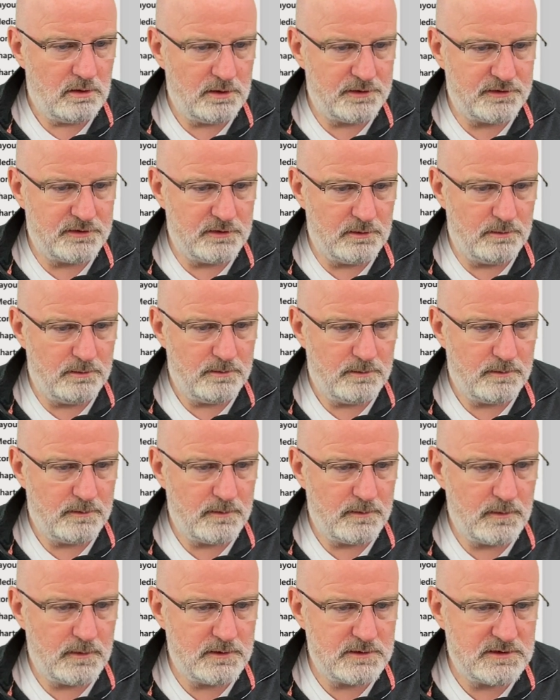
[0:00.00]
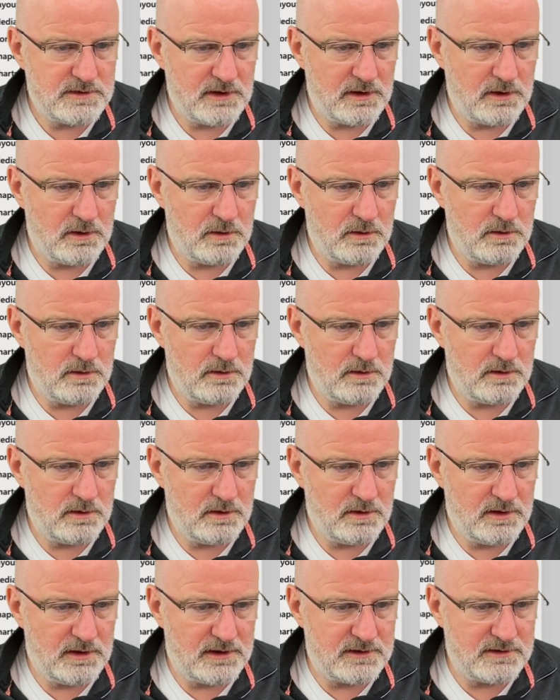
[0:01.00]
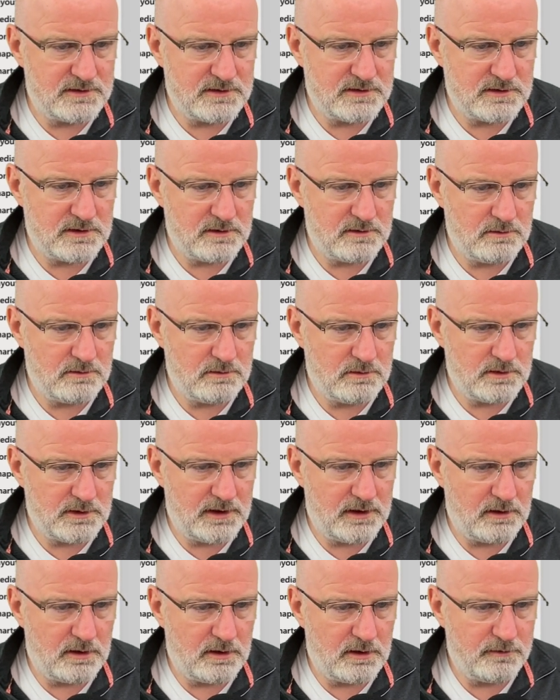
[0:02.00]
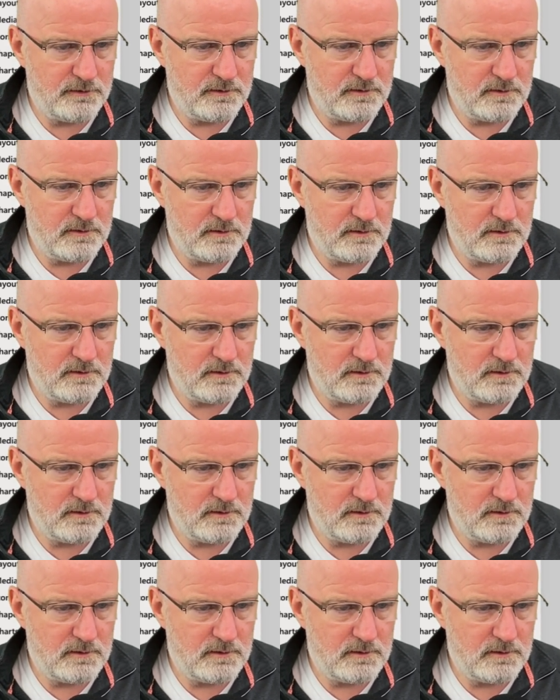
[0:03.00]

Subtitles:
Awesome. So let's get off.